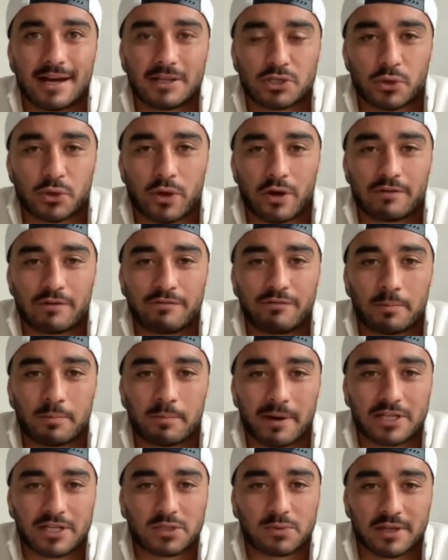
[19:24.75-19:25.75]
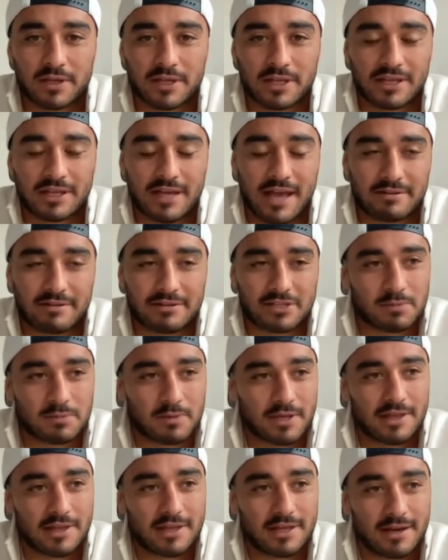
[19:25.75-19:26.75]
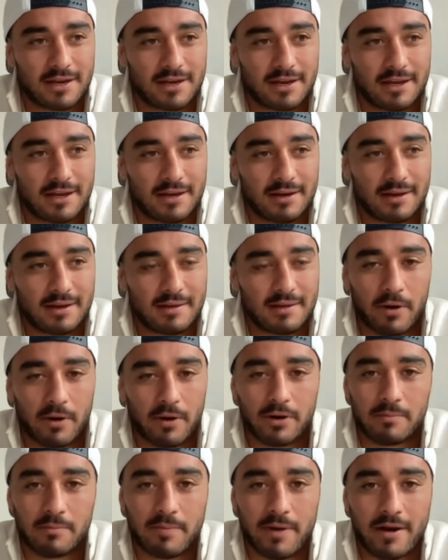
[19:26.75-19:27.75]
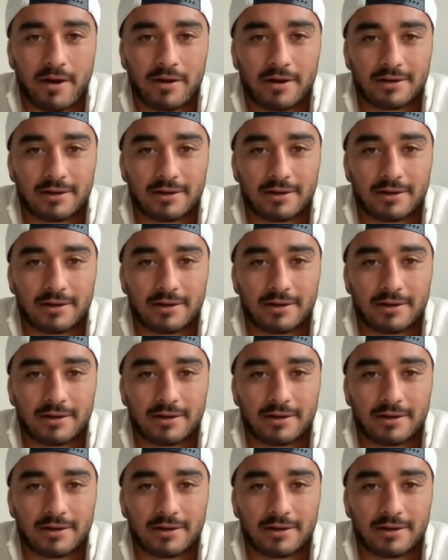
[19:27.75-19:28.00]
the Toyota Verblitz with Aaron Smith and, and, and Beauden Barrett.